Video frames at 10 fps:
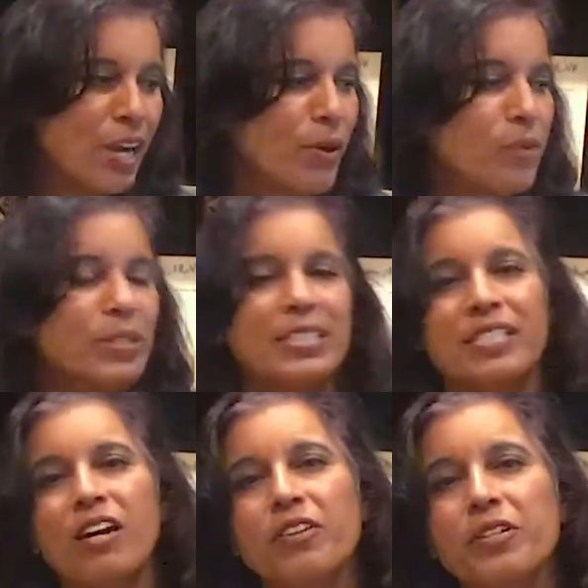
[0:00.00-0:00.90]
So now
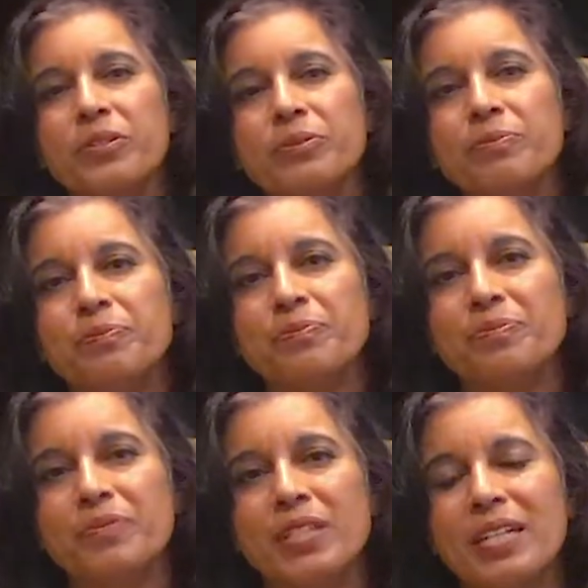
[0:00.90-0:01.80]
I want to tell you
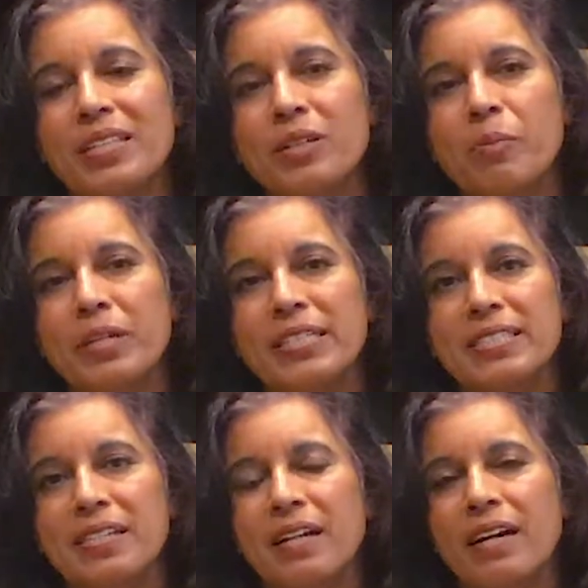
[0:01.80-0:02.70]
a
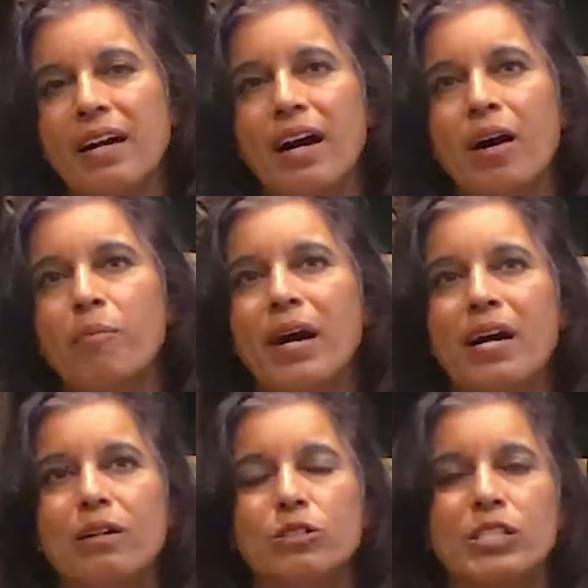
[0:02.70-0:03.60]
little bit
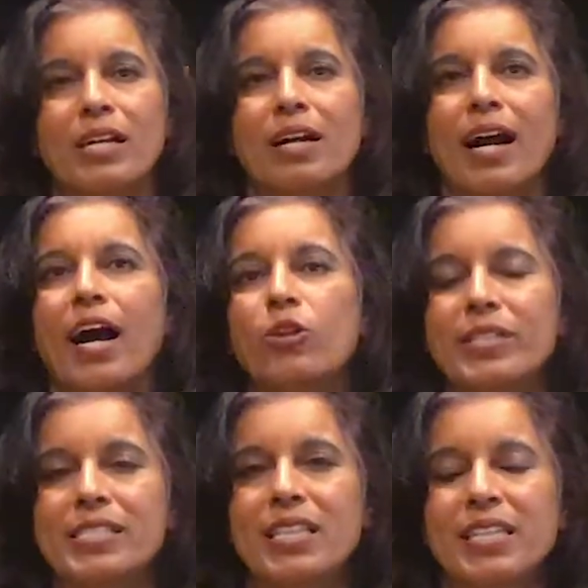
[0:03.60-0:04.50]
about
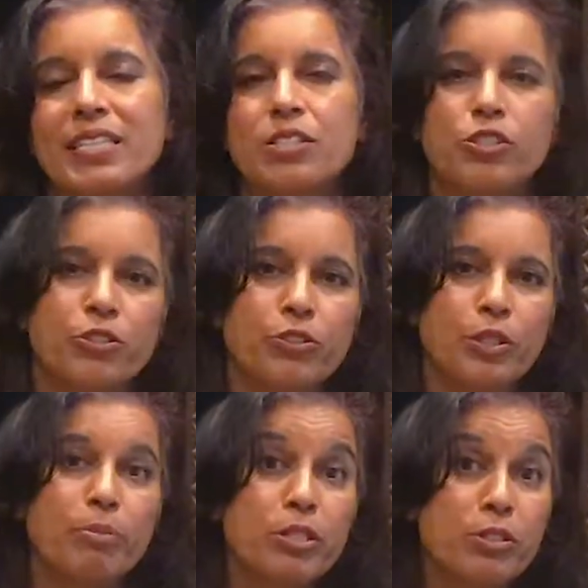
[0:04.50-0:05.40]
how this
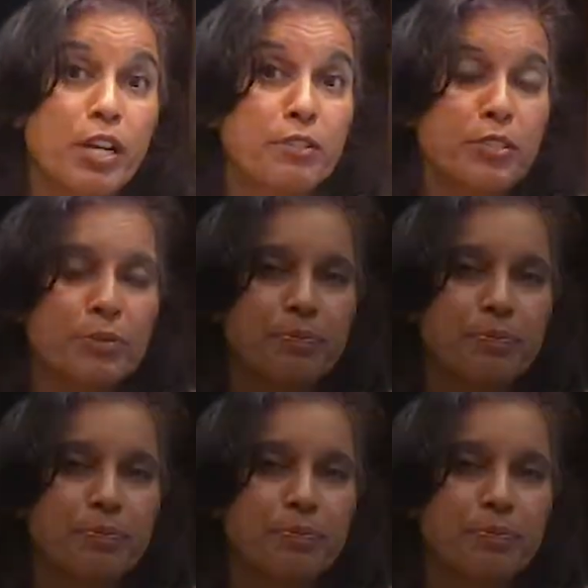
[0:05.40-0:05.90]
links to the blue